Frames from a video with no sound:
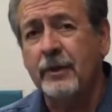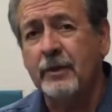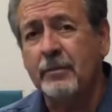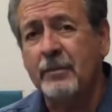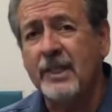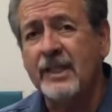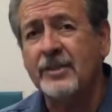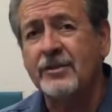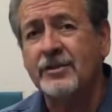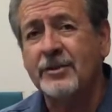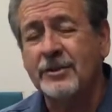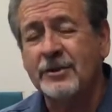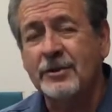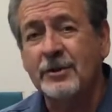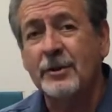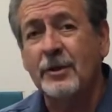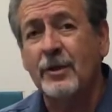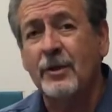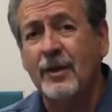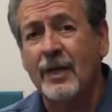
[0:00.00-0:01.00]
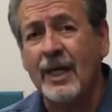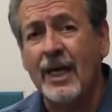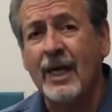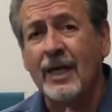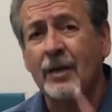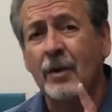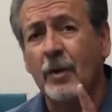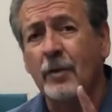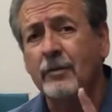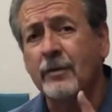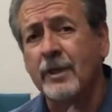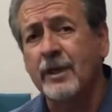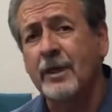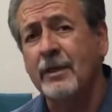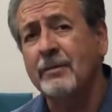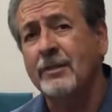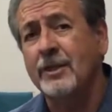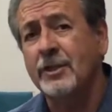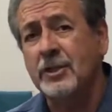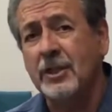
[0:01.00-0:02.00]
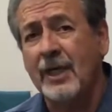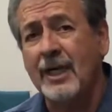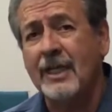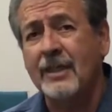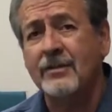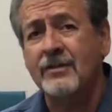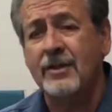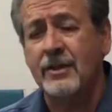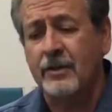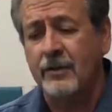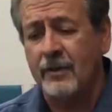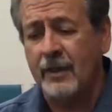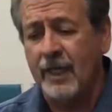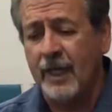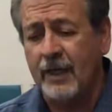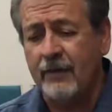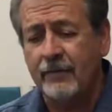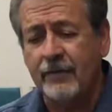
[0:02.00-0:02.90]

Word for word: minister to you on how to overcome the giants in your life.